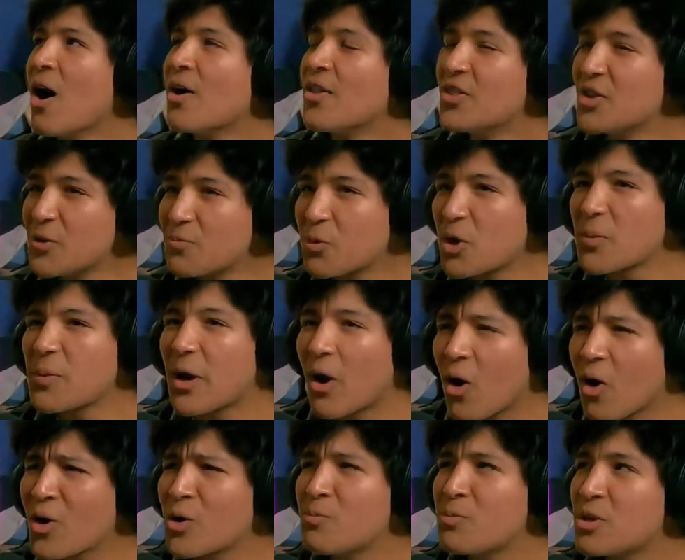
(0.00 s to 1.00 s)
There probably
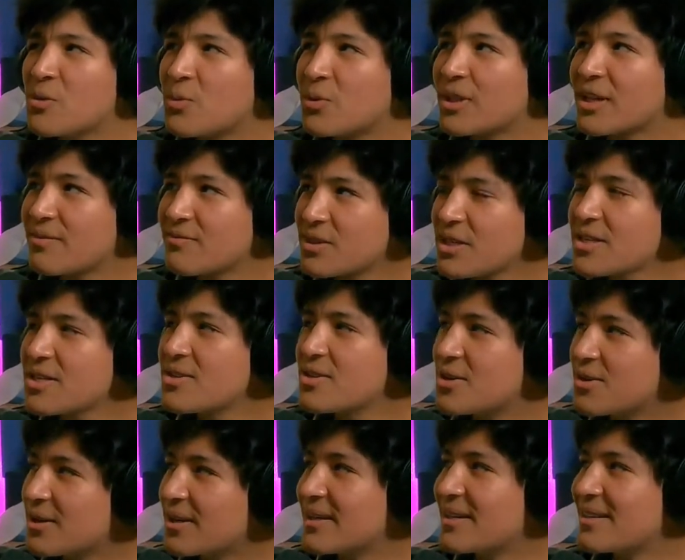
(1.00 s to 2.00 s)
are people that have listened to it.